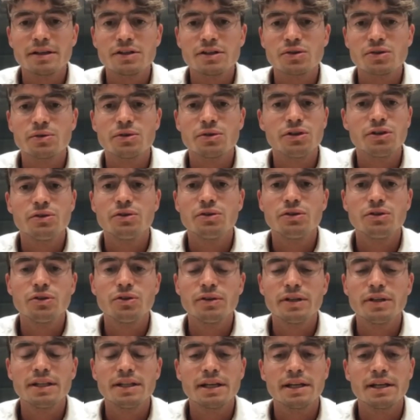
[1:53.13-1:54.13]
So you
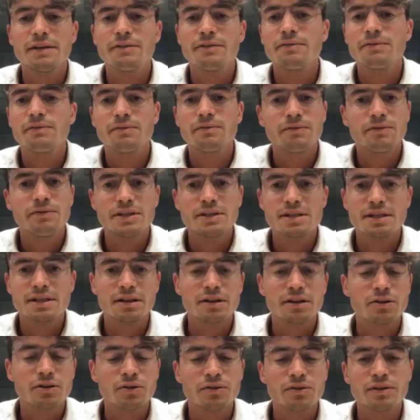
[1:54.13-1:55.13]
don't need any
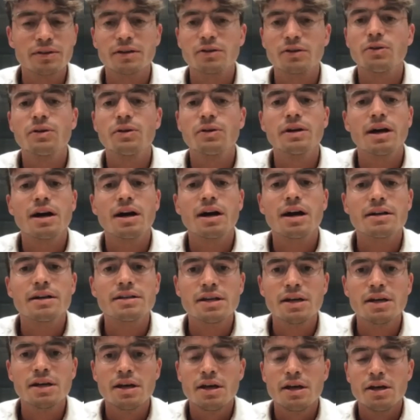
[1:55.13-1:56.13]
physical contact or
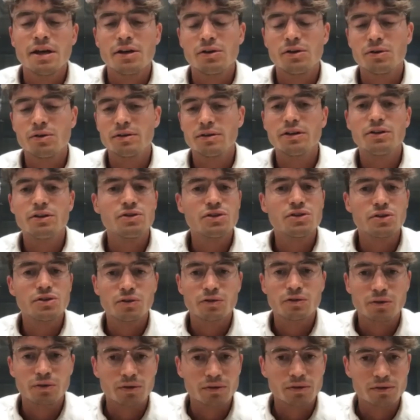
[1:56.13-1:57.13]
cards. You only use
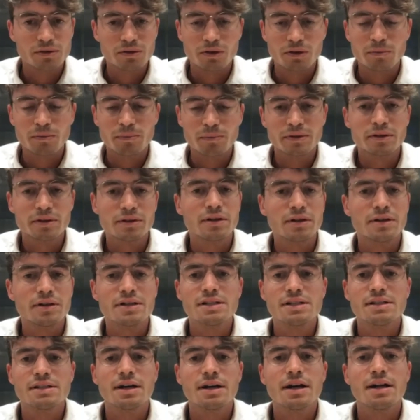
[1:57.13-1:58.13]
your phone to open
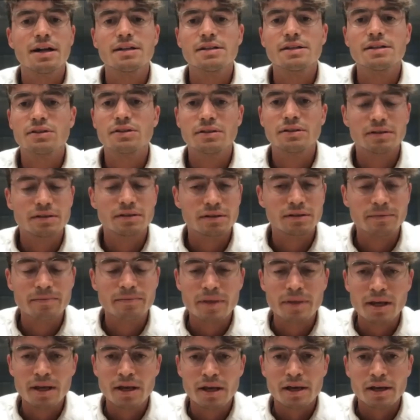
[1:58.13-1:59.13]
turnstiles,
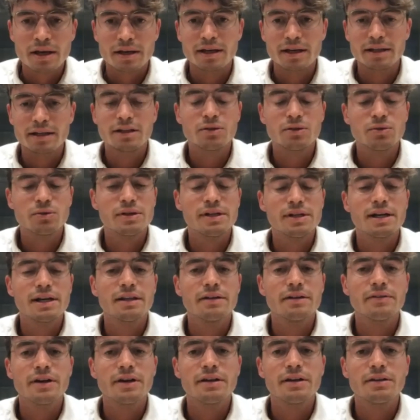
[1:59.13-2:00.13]
get into the
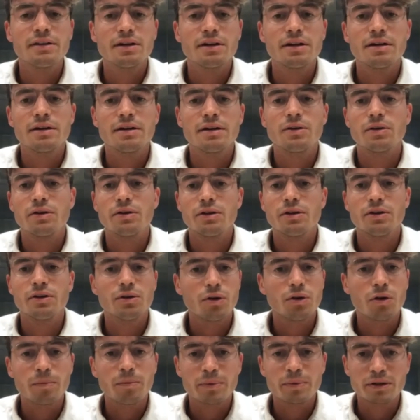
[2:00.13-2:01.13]
elevator, or, you
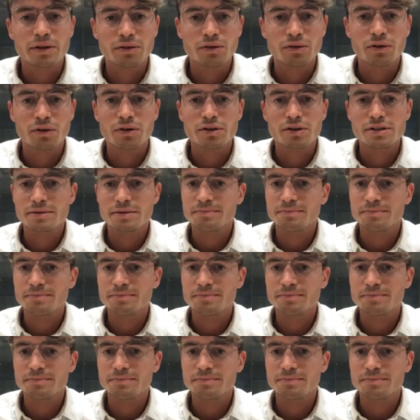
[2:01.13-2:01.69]
know, open doors.